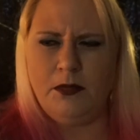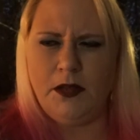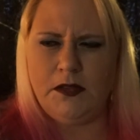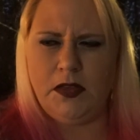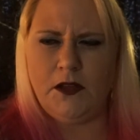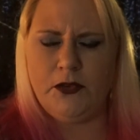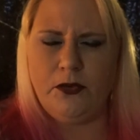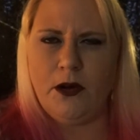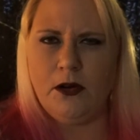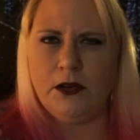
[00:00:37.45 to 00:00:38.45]
Let's see, there's
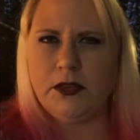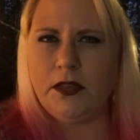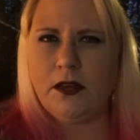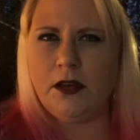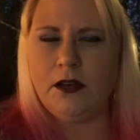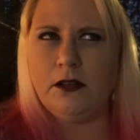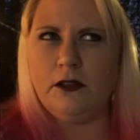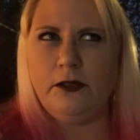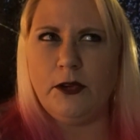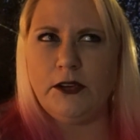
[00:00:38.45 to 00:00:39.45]

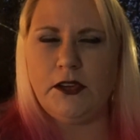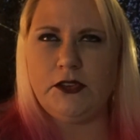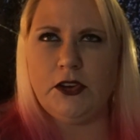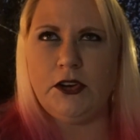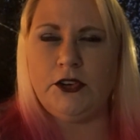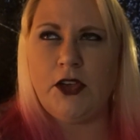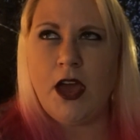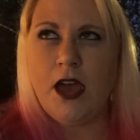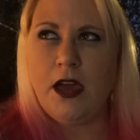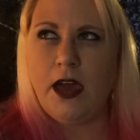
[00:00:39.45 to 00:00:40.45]
four sisters,
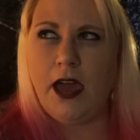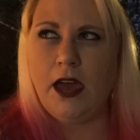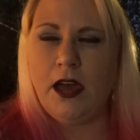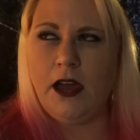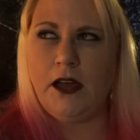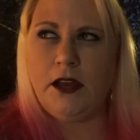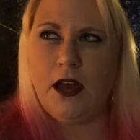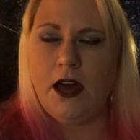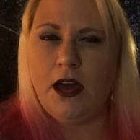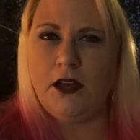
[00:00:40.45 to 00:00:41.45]

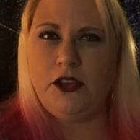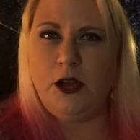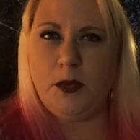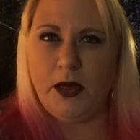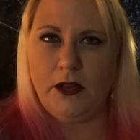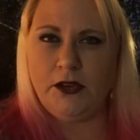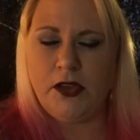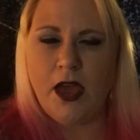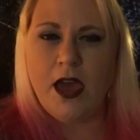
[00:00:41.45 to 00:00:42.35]
and two brothers.